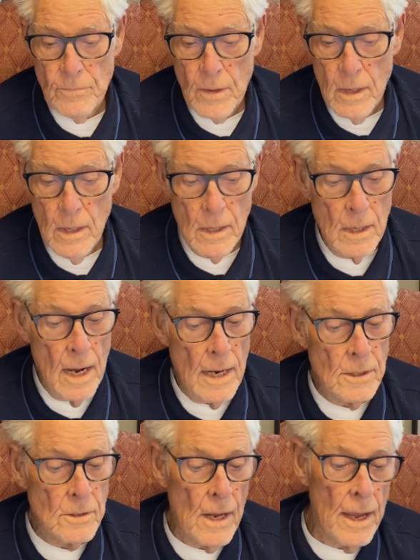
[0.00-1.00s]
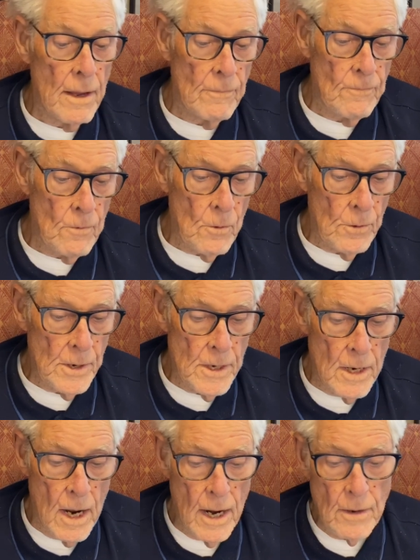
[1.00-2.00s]
In Isaiah
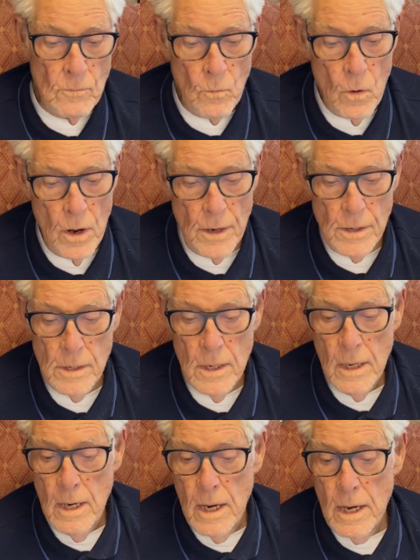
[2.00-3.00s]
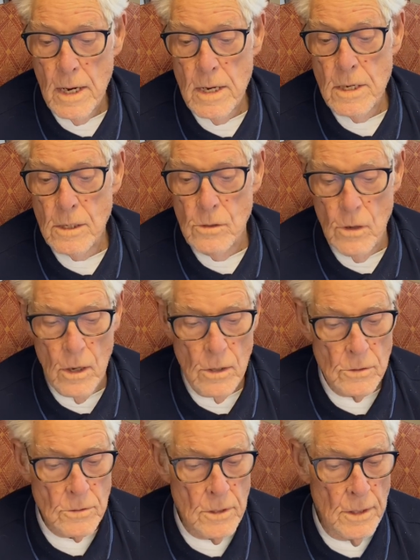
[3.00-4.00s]
49:1, he
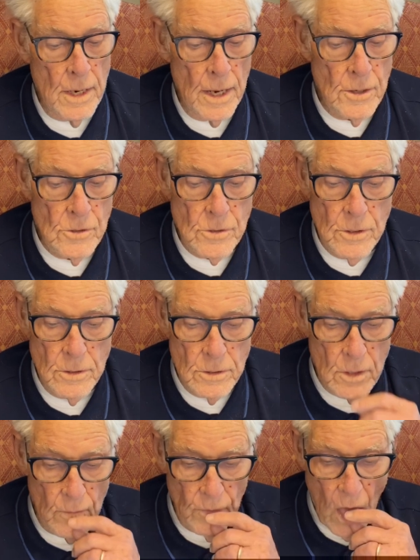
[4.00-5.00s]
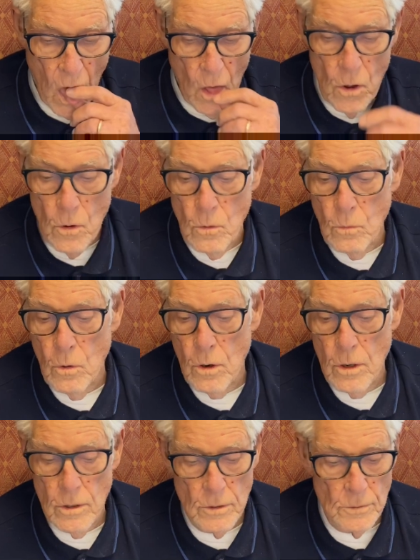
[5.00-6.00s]
calls the nations of the whole
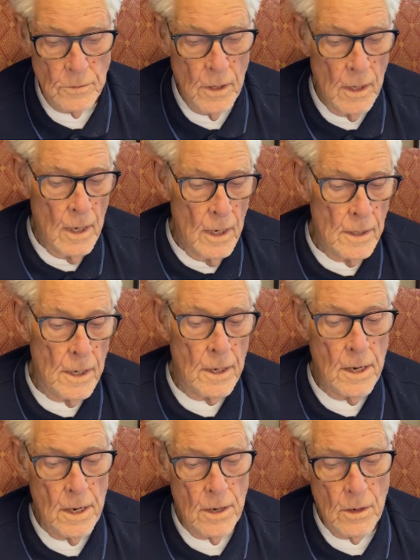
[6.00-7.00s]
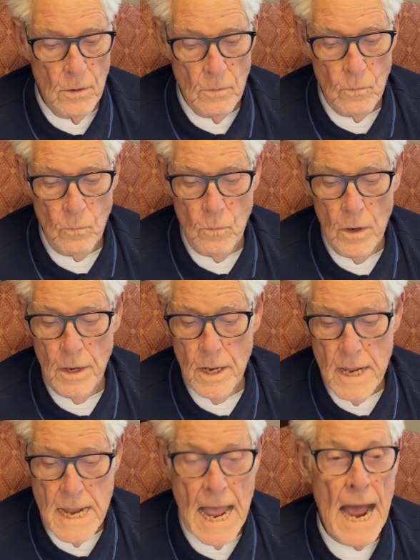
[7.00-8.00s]
world to hear what
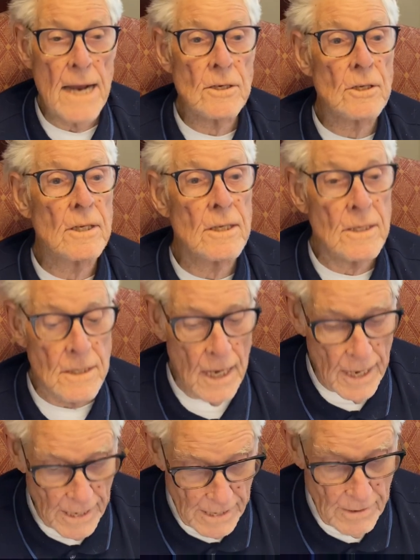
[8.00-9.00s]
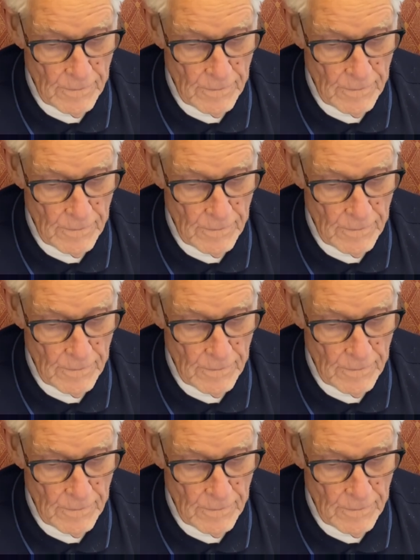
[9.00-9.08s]
he has to say.